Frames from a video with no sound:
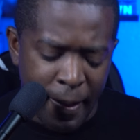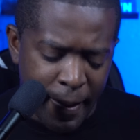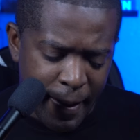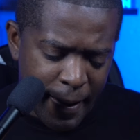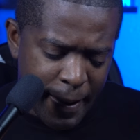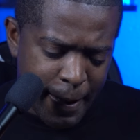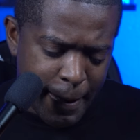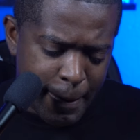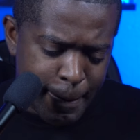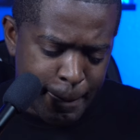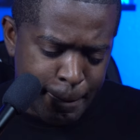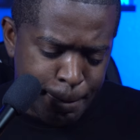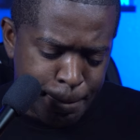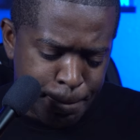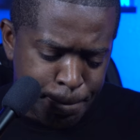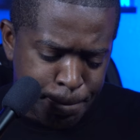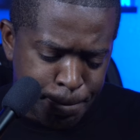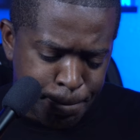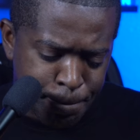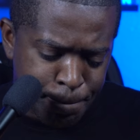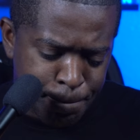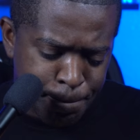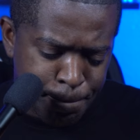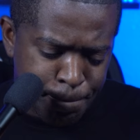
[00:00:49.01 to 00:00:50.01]
Um,
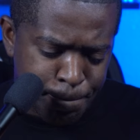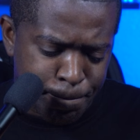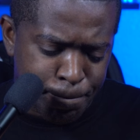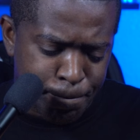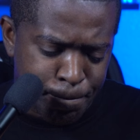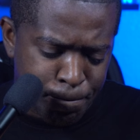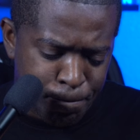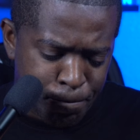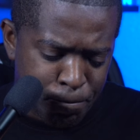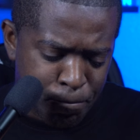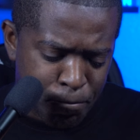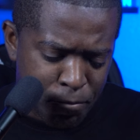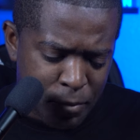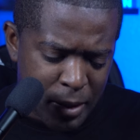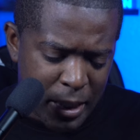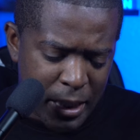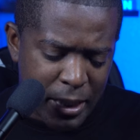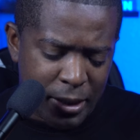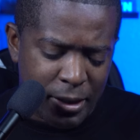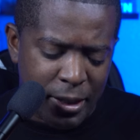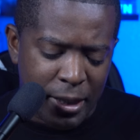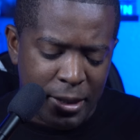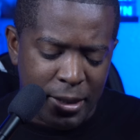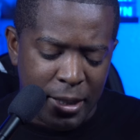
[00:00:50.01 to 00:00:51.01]
and
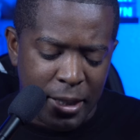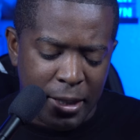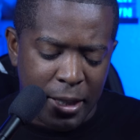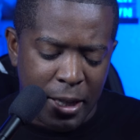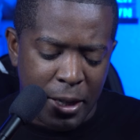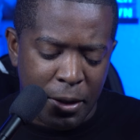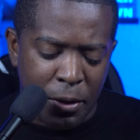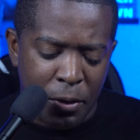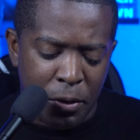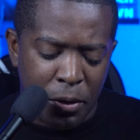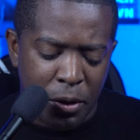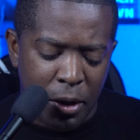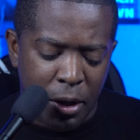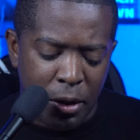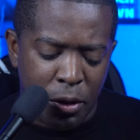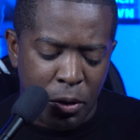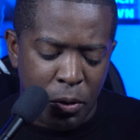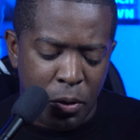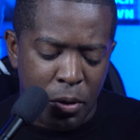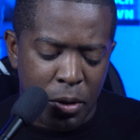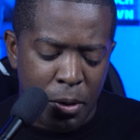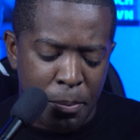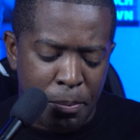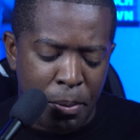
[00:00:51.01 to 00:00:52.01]
it says that they're, they're
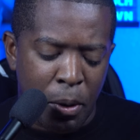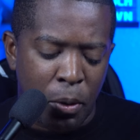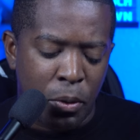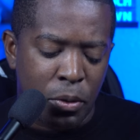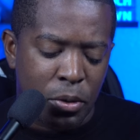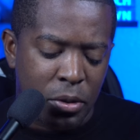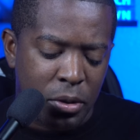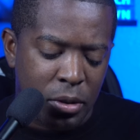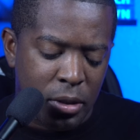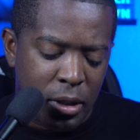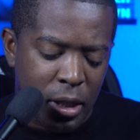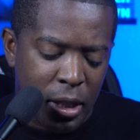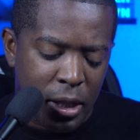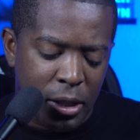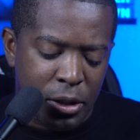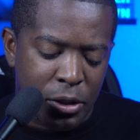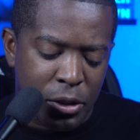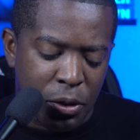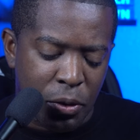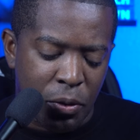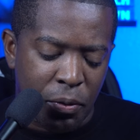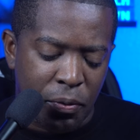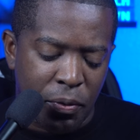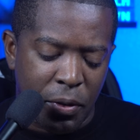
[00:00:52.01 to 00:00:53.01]
doing a post uh,
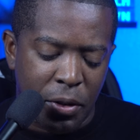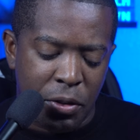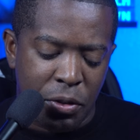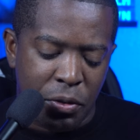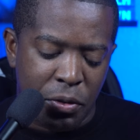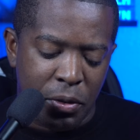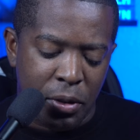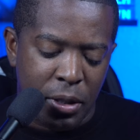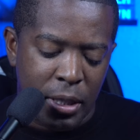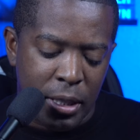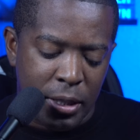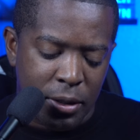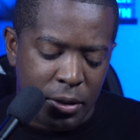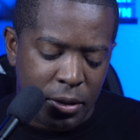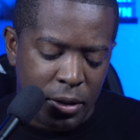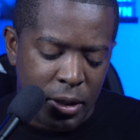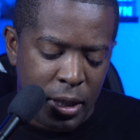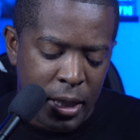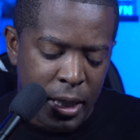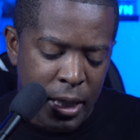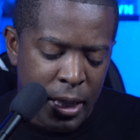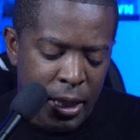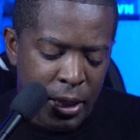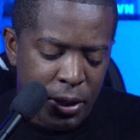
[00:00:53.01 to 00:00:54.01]
June first release.
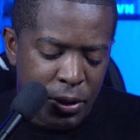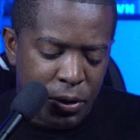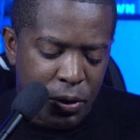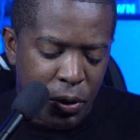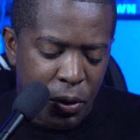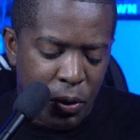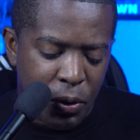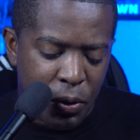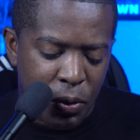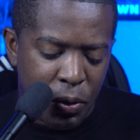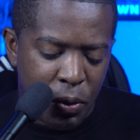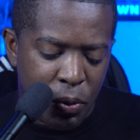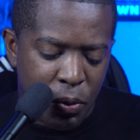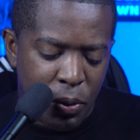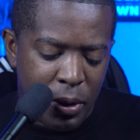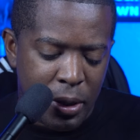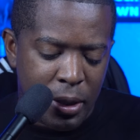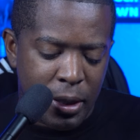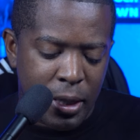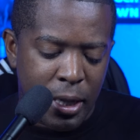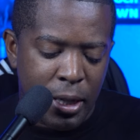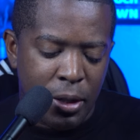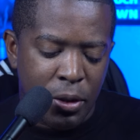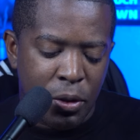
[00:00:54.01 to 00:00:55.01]
So
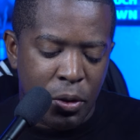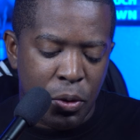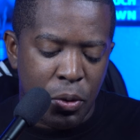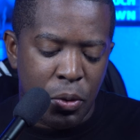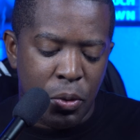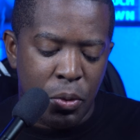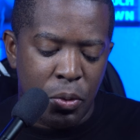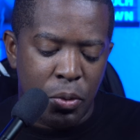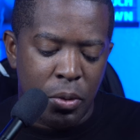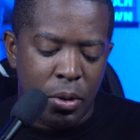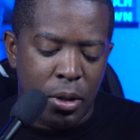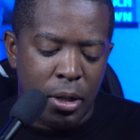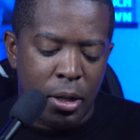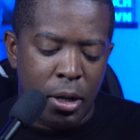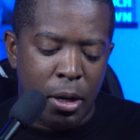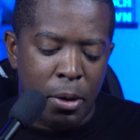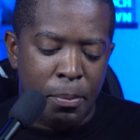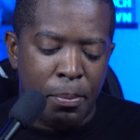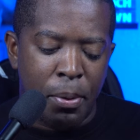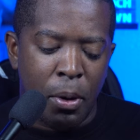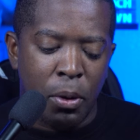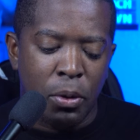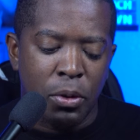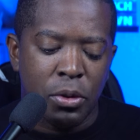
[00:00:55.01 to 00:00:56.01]
when they do a, a
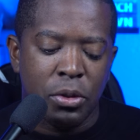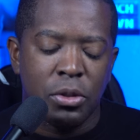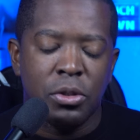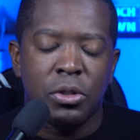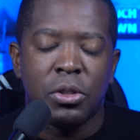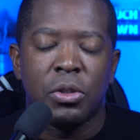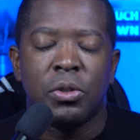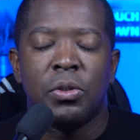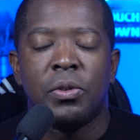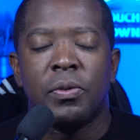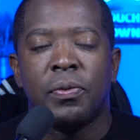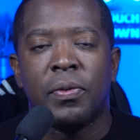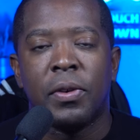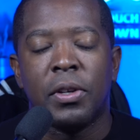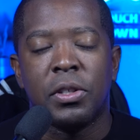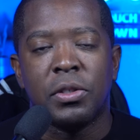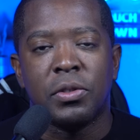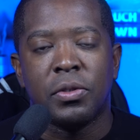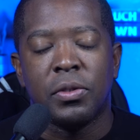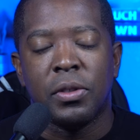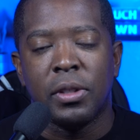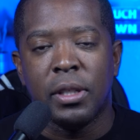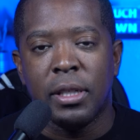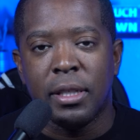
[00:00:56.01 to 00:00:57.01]
post June
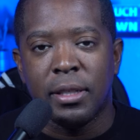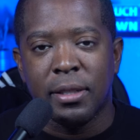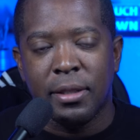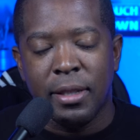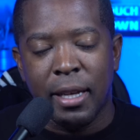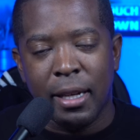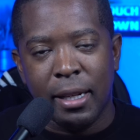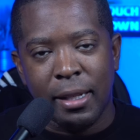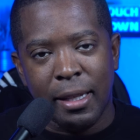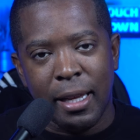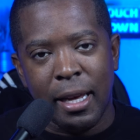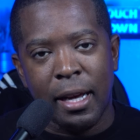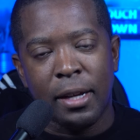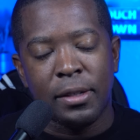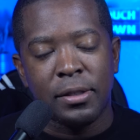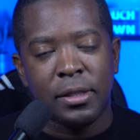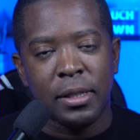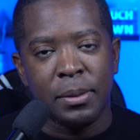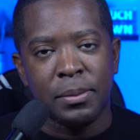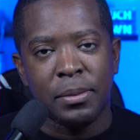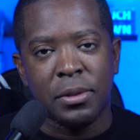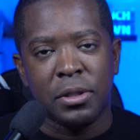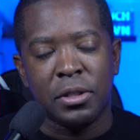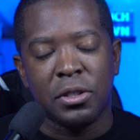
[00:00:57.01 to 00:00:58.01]
first release, that allows
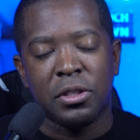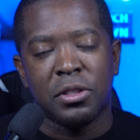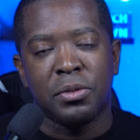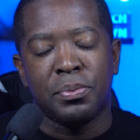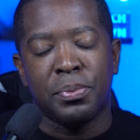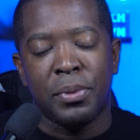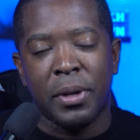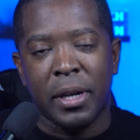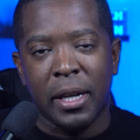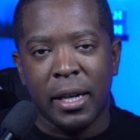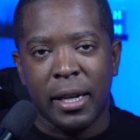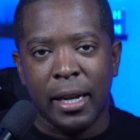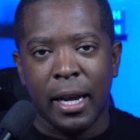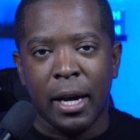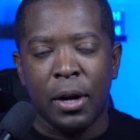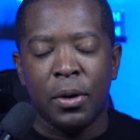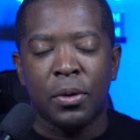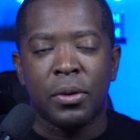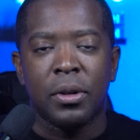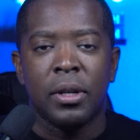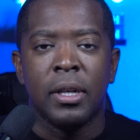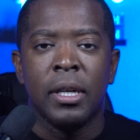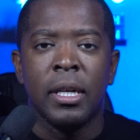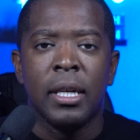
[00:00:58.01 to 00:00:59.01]
them to spread
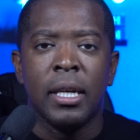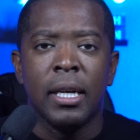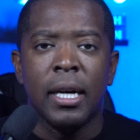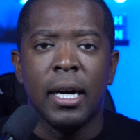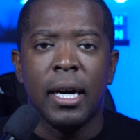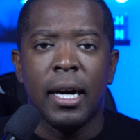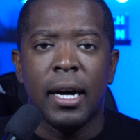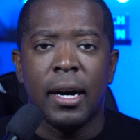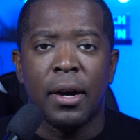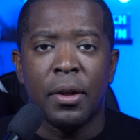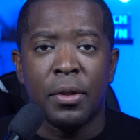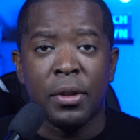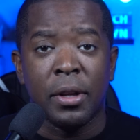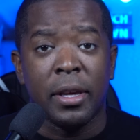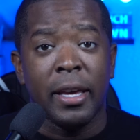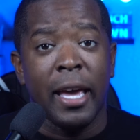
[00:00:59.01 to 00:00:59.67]
out uh, the